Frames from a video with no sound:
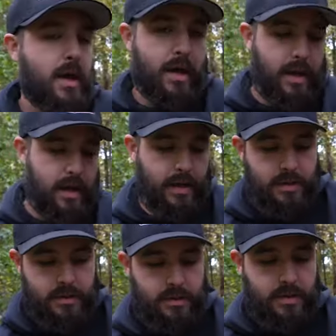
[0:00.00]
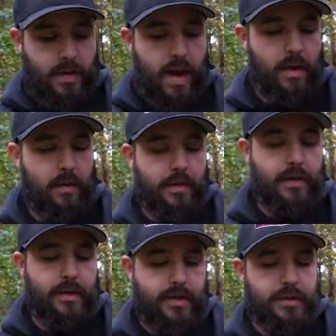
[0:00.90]
Uh, so now what we're
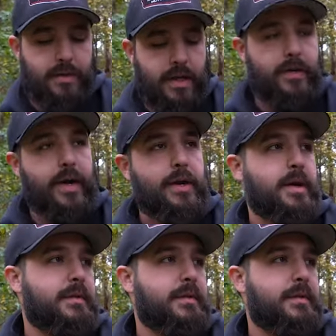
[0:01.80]
doing is we're getting ready to hook